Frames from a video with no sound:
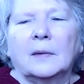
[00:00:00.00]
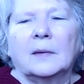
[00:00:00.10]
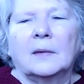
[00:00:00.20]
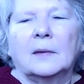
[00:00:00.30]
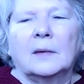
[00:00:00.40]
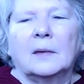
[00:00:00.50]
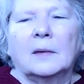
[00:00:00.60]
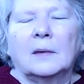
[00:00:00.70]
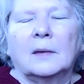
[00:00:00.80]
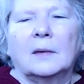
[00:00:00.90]

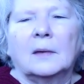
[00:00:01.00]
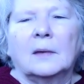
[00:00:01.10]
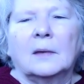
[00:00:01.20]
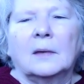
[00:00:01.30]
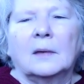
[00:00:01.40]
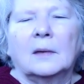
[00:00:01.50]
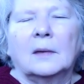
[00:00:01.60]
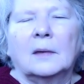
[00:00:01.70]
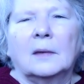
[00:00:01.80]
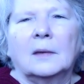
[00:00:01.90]

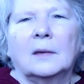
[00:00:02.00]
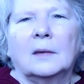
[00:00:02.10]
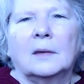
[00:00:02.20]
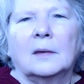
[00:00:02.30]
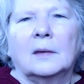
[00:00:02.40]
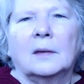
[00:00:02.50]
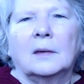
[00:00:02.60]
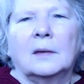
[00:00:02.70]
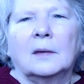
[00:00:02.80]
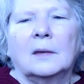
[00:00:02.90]

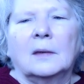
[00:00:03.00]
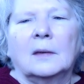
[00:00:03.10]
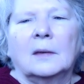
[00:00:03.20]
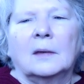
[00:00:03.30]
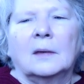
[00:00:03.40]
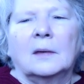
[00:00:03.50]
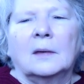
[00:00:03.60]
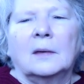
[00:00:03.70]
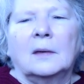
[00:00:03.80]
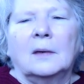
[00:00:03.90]

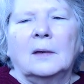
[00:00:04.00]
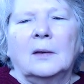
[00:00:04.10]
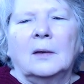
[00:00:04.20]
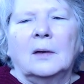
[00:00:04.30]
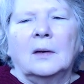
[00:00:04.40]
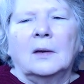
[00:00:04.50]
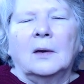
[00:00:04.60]
[no speech]